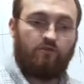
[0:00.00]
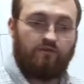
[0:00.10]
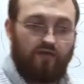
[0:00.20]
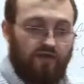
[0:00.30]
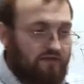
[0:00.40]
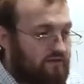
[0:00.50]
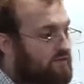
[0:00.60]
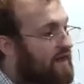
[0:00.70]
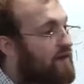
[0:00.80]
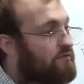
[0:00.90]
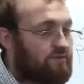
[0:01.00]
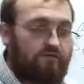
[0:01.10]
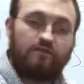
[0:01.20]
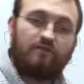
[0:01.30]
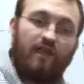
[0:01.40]
per second to
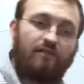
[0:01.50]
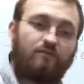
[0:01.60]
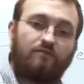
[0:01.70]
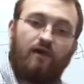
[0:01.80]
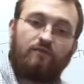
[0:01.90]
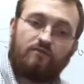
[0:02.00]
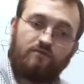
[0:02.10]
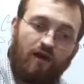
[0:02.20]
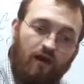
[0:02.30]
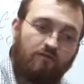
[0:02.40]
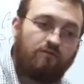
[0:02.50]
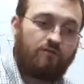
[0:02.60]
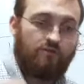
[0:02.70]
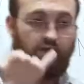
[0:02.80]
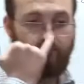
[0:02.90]
thousands, to tens of thousands, to
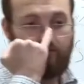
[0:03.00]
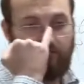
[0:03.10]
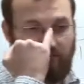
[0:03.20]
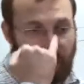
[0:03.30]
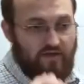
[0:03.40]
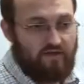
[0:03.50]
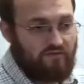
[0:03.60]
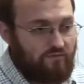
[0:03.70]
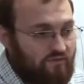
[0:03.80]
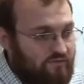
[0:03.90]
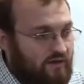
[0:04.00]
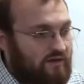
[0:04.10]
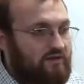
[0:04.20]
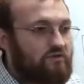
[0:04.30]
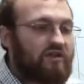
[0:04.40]
hundreds of thousands of transactions per
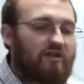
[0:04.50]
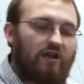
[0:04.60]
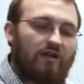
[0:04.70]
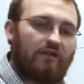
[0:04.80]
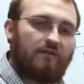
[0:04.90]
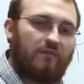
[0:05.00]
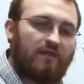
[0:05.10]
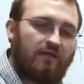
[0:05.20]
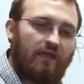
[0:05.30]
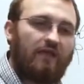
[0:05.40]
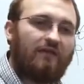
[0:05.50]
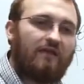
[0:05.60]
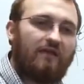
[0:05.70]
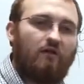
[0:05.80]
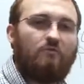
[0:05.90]
second, you cannot
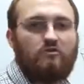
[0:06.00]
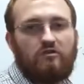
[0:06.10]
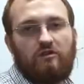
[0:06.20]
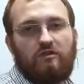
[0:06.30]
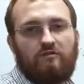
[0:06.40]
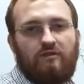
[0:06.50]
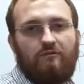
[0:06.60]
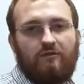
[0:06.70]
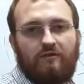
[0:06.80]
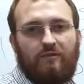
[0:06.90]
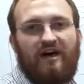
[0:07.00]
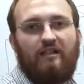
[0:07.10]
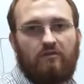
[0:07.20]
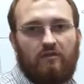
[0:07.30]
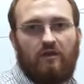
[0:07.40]
maintain a homogeneous network
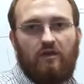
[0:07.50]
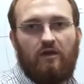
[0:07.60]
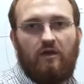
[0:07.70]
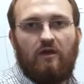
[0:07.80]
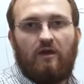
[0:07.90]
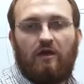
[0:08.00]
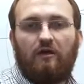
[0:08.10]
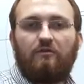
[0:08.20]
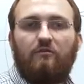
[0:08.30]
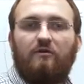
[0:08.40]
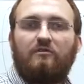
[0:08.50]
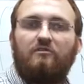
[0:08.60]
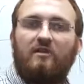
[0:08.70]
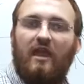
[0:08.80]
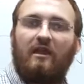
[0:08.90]
topology. In other words,
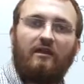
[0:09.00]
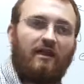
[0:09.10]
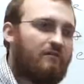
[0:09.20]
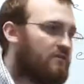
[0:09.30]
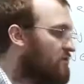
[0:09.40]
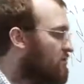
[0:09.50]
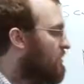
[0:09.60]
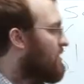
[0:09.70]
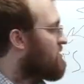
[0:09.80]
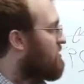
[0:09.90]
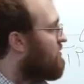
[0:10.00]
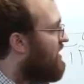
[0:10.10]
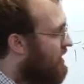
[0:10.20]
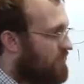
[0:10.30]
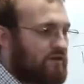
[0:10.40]
you cannot have a situation
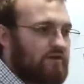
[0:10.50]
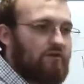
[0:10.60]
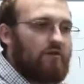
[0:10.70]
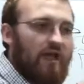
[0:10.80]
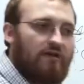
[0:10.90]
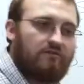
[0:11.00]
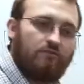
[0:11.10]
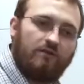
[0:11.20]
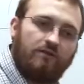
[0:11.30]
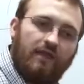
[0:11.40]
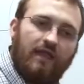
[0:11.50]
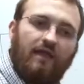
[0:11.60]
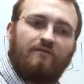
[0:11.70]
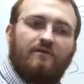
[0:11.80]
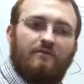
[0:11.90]
where every node has to relay
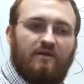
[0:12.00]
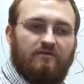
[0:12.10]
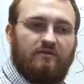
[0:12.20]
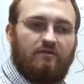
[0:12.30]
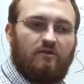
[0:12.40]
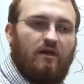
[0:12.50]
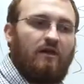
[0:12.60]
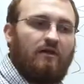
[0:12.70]
every message,